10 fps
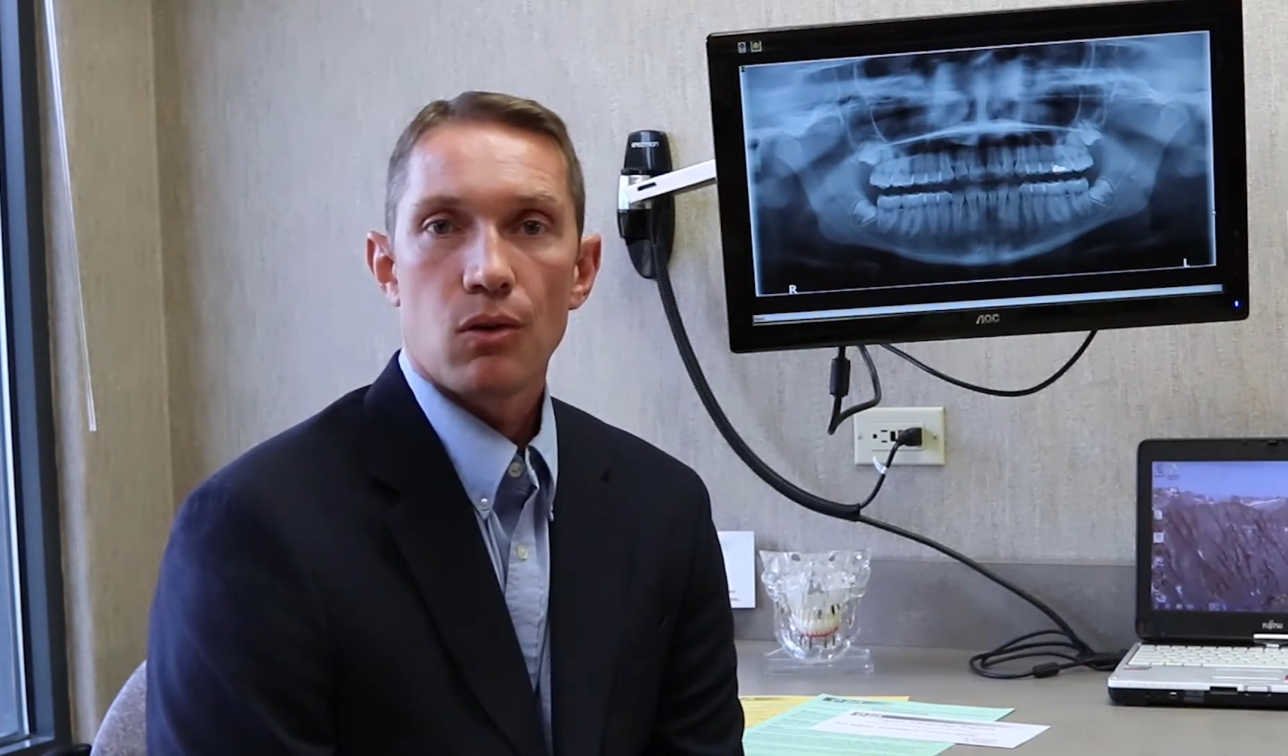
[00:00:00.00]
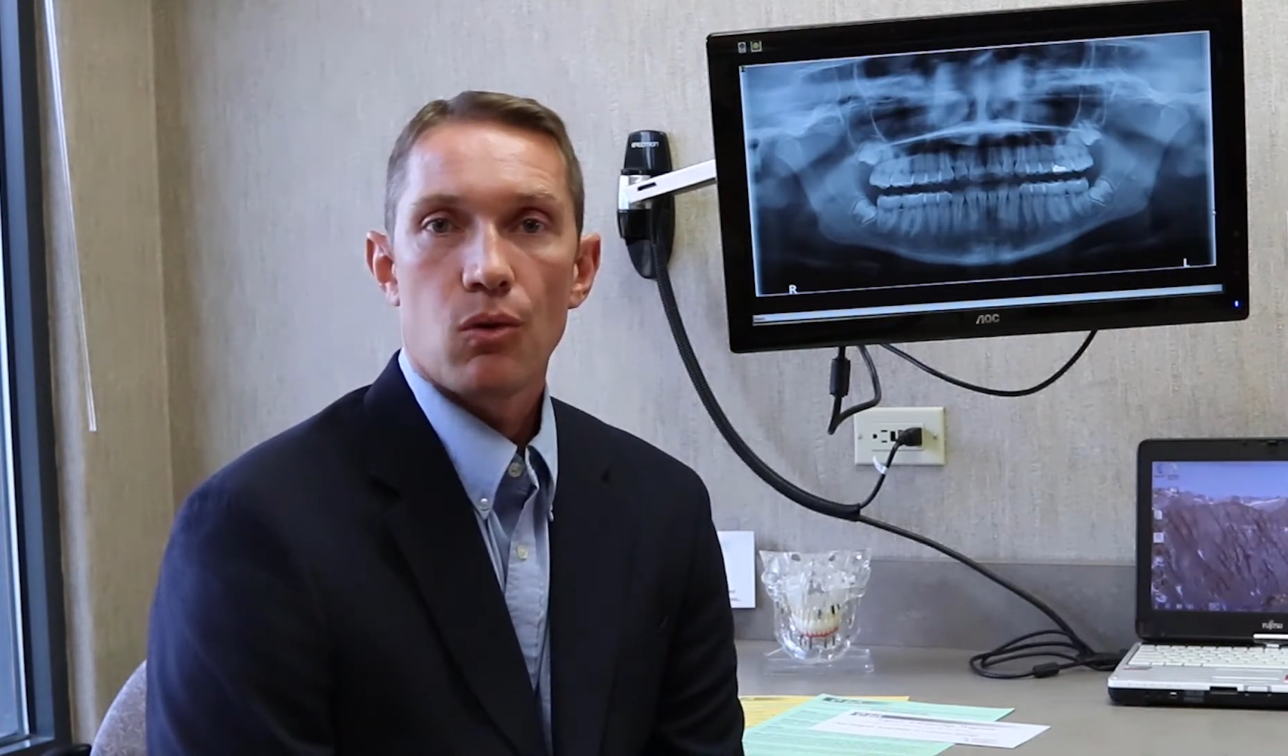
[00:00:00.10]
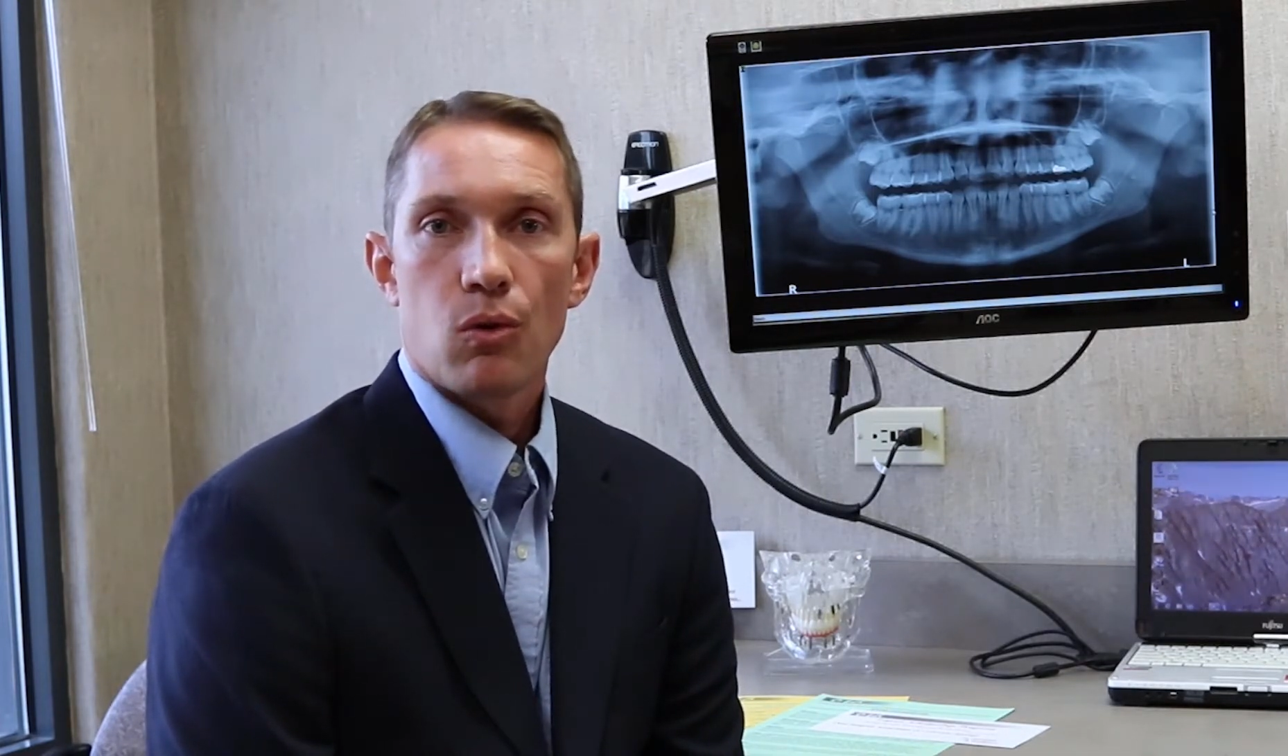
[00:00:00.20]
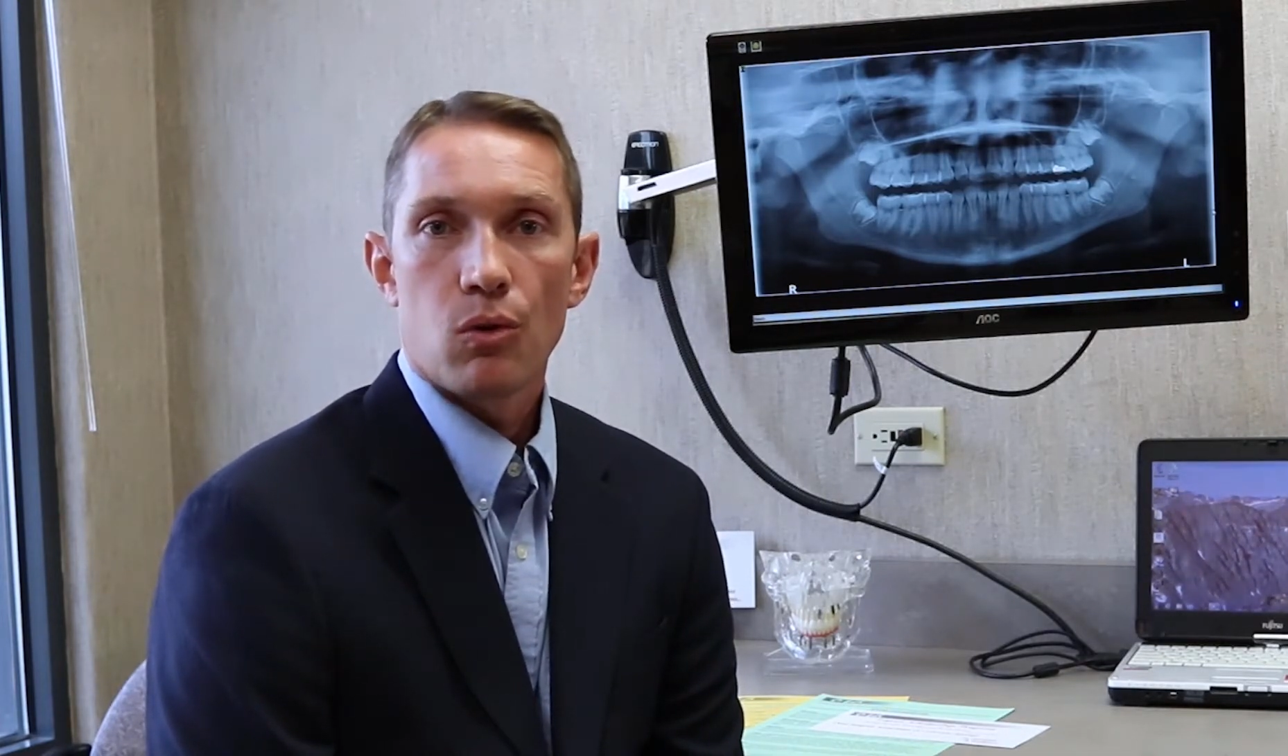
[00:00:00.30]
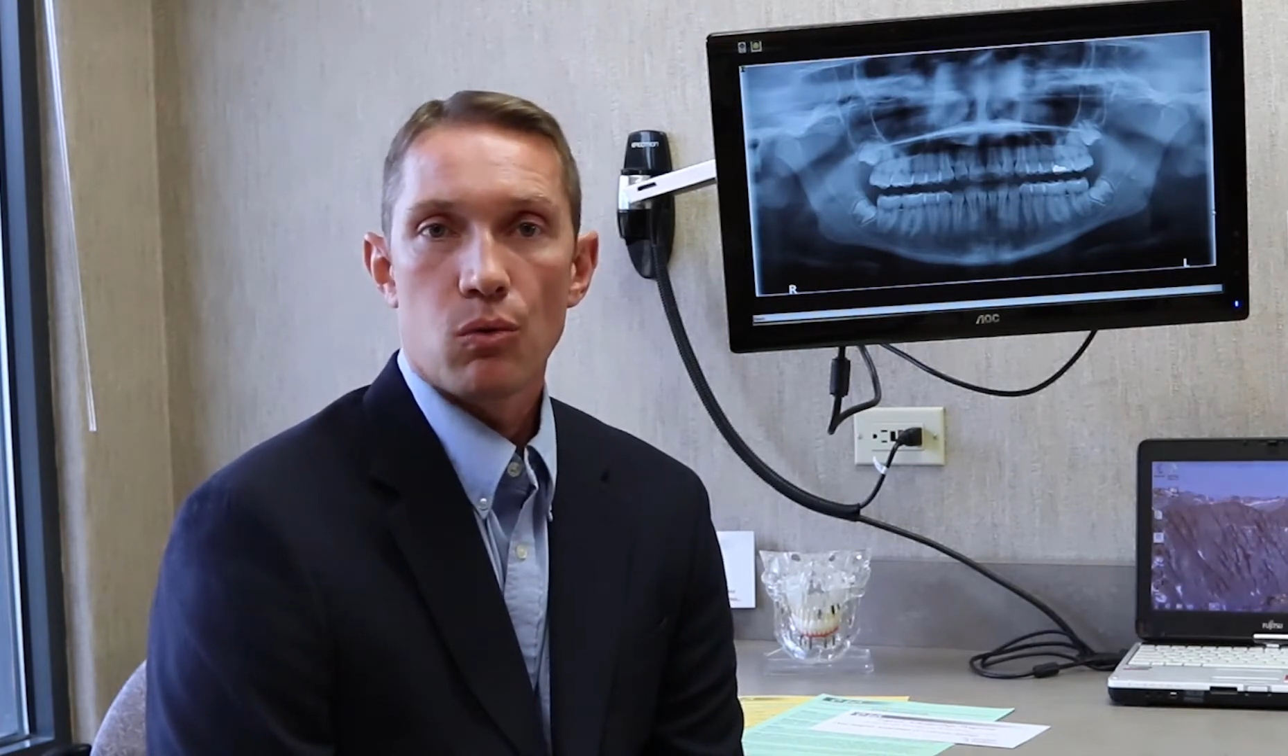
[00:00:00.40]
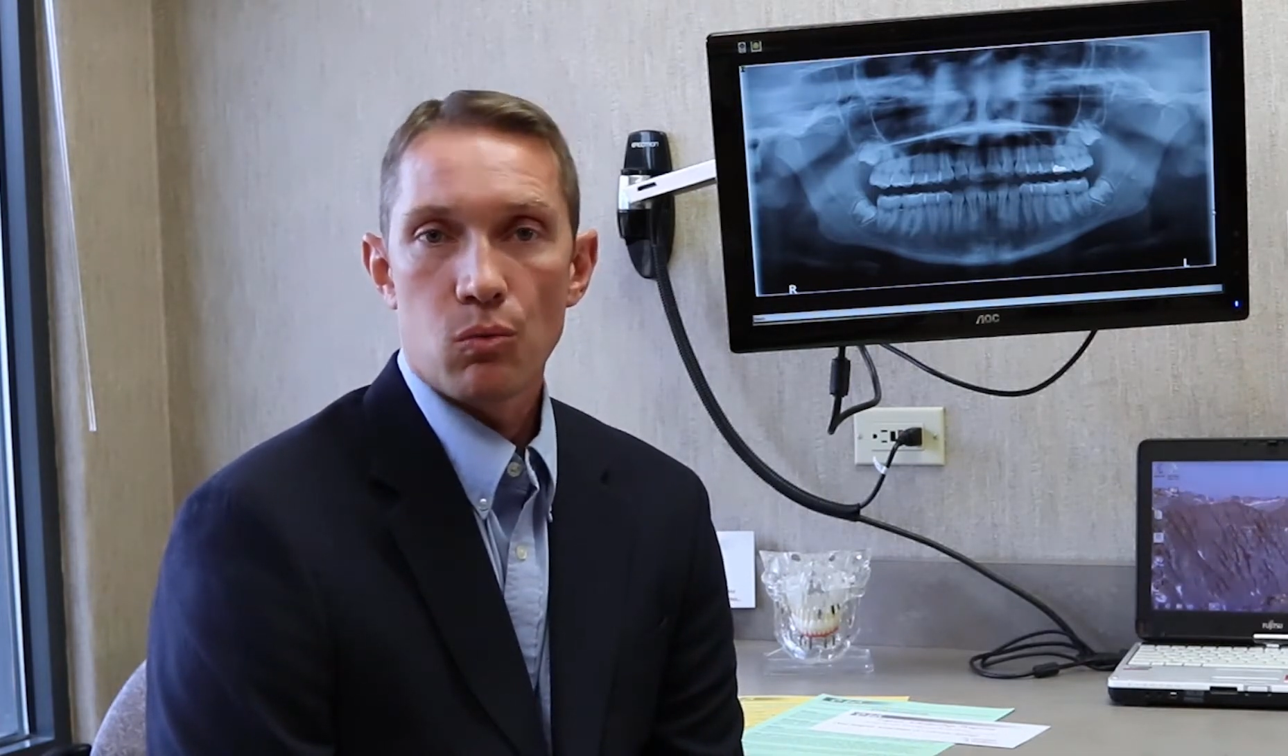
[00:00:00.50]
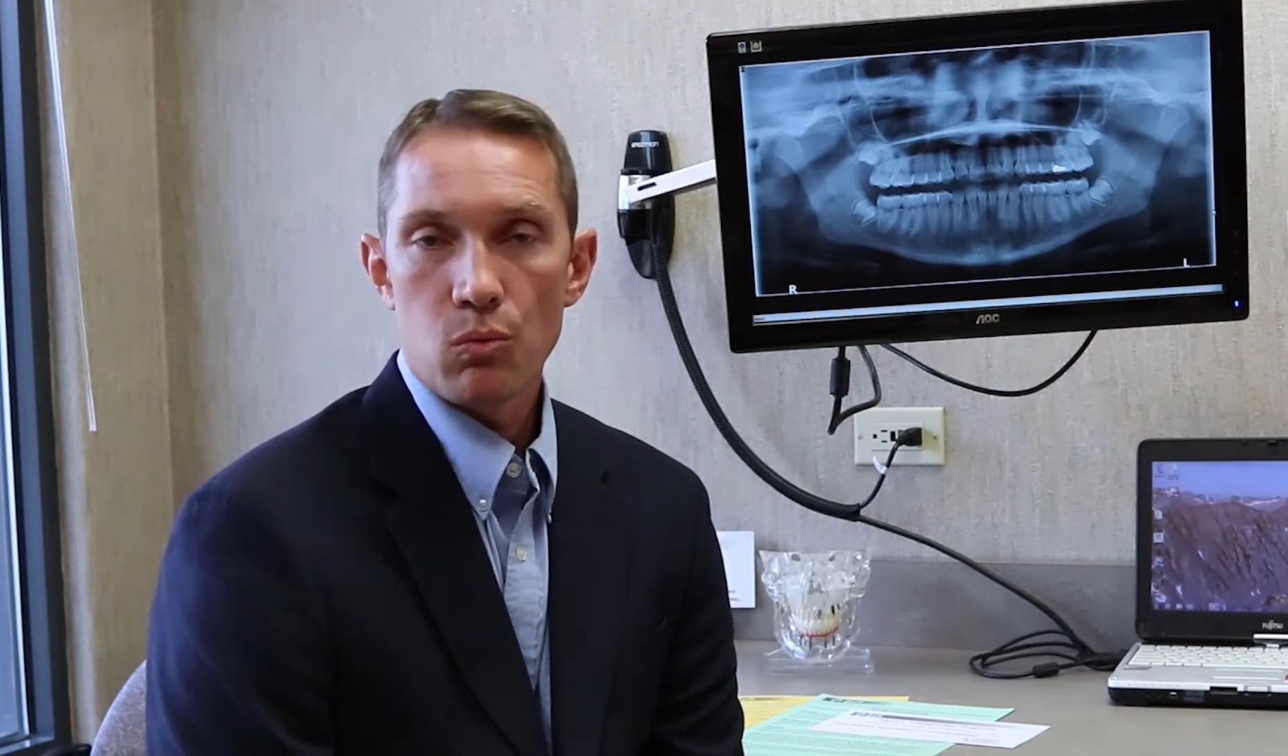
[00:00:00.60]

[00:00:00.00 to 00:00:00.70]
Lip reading: or